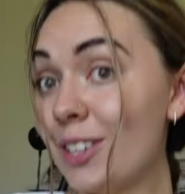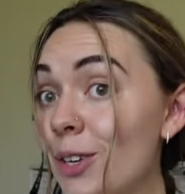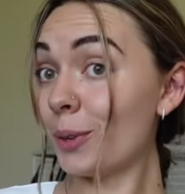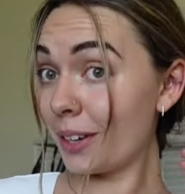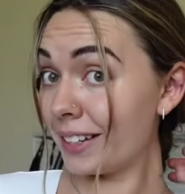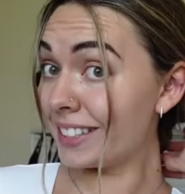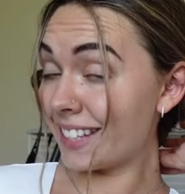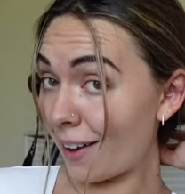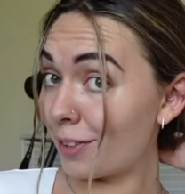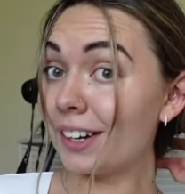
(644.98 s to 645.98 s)
You could
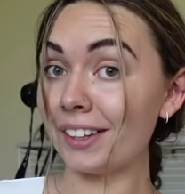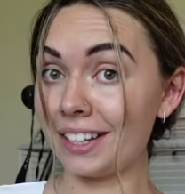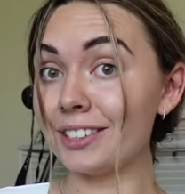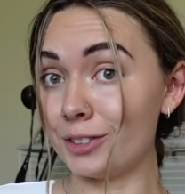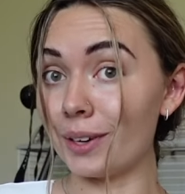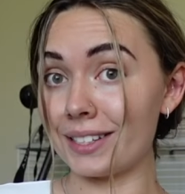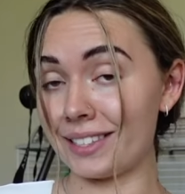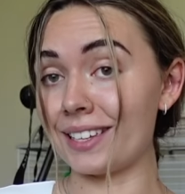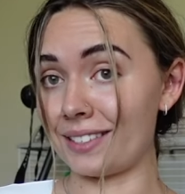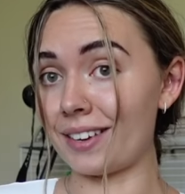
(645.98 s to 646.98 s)
definitely dress
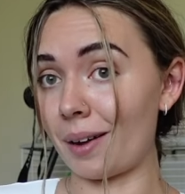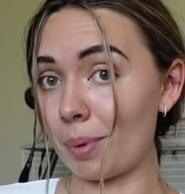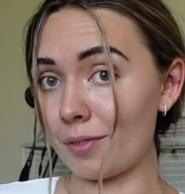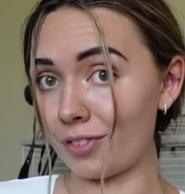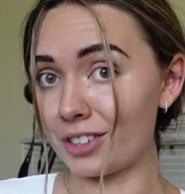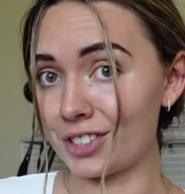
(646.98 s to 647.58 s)
this top up for